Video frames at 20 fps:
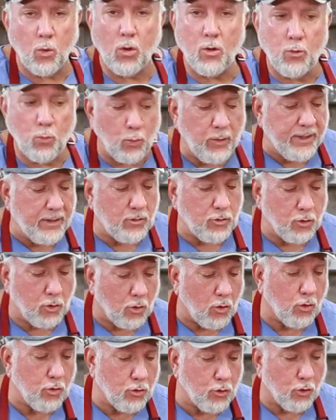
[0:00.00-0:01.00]
what we
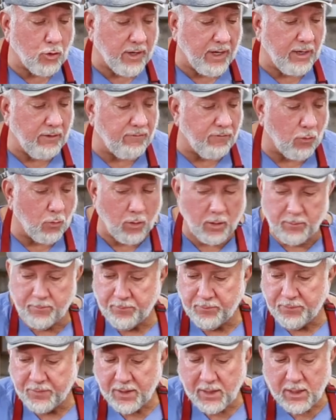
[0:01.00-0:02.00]
are looking for.
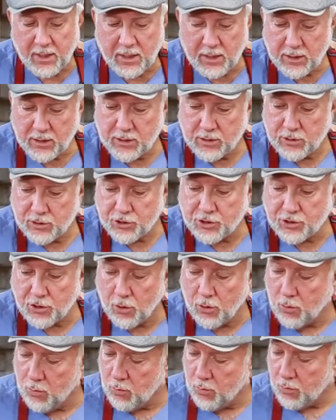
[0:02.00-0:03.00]

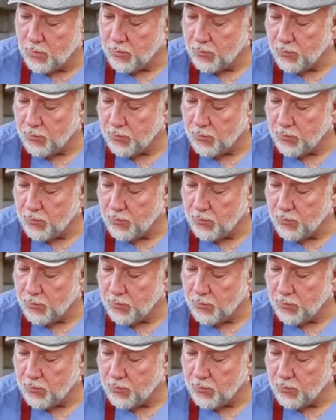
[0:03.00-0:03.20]
So